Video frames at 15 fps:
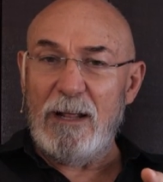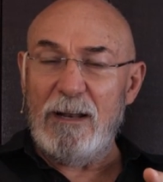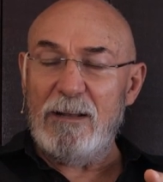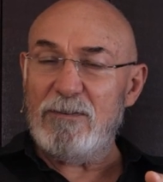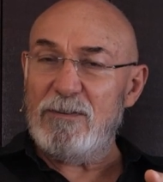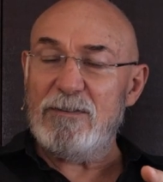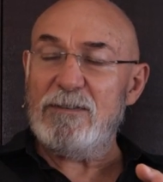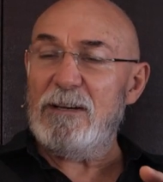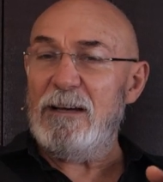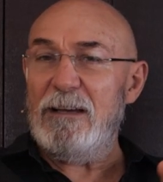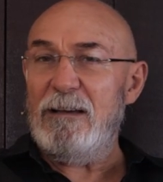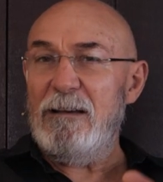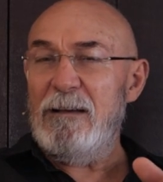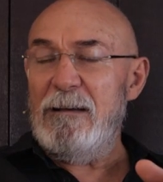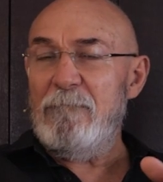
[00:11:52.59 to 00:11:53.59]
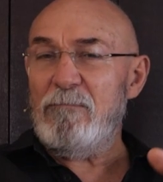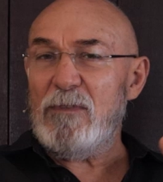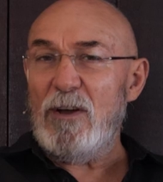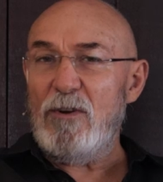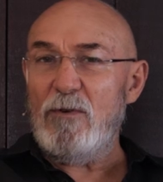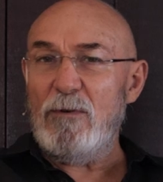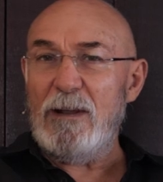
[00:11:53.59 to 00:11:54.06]
And as I say,
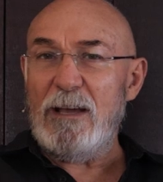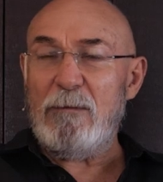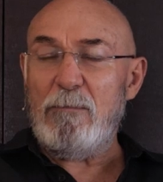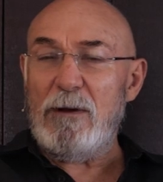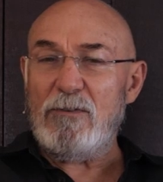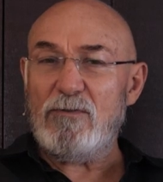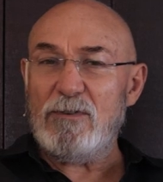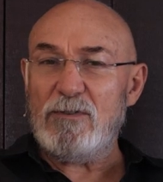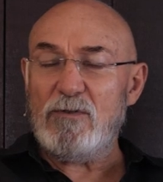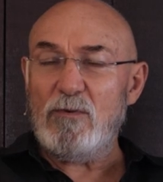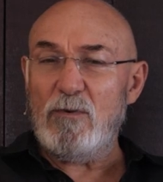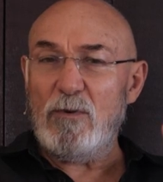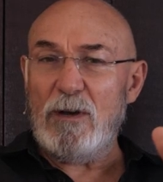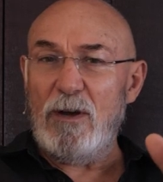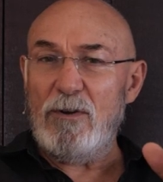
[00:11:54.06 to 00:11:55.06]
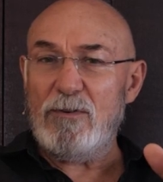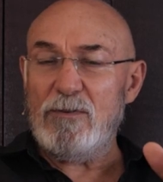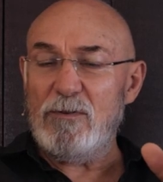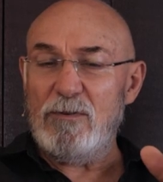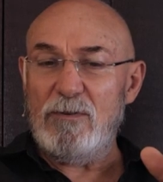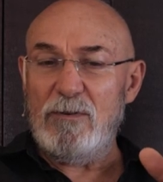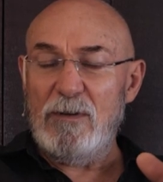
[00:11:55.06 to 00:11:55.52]
go to an acupuncturist or go
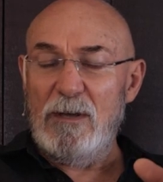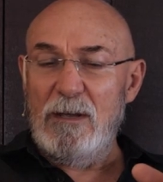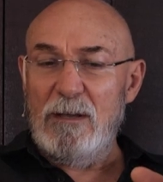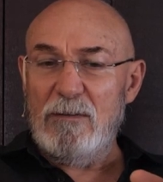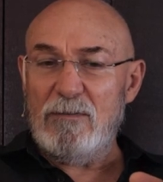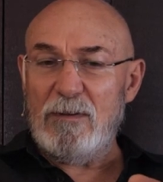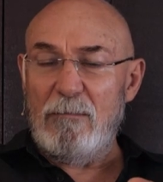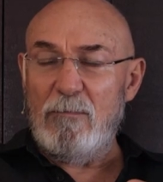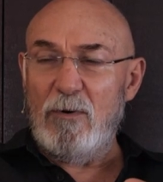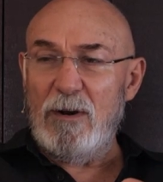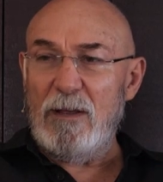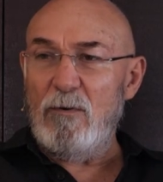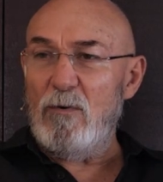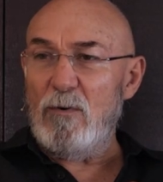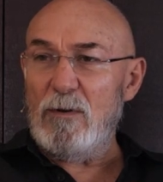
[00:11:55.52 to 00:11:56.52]
to somebody.